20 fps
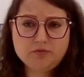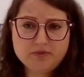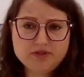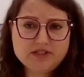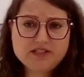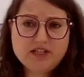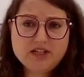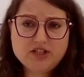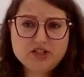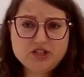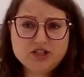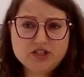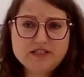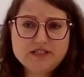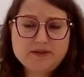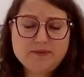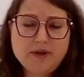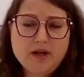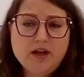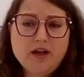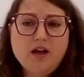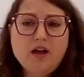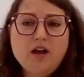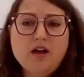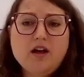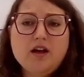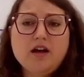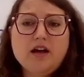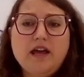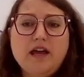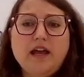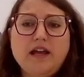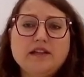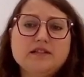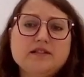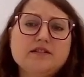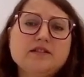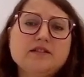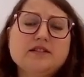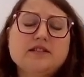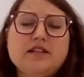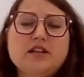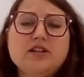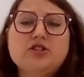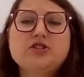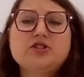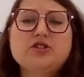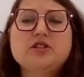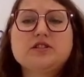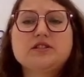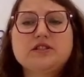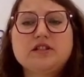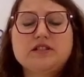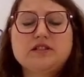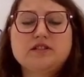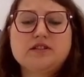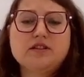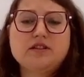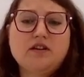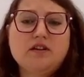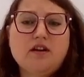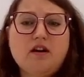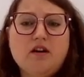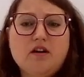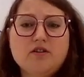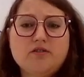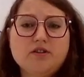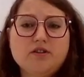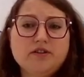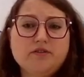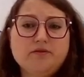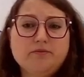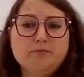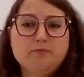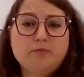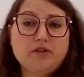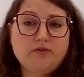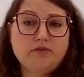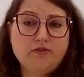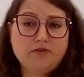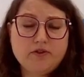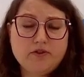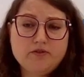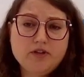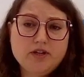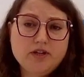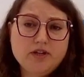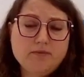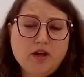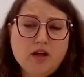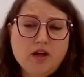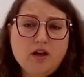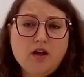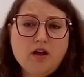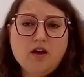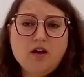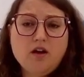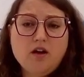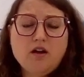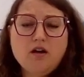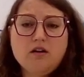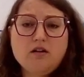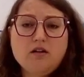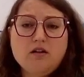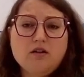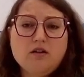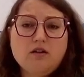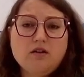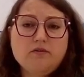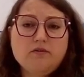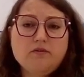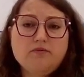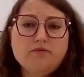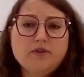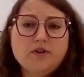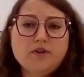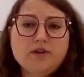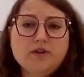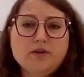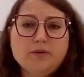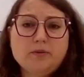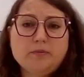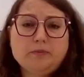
urban stations, 8 stations that are in a periphery of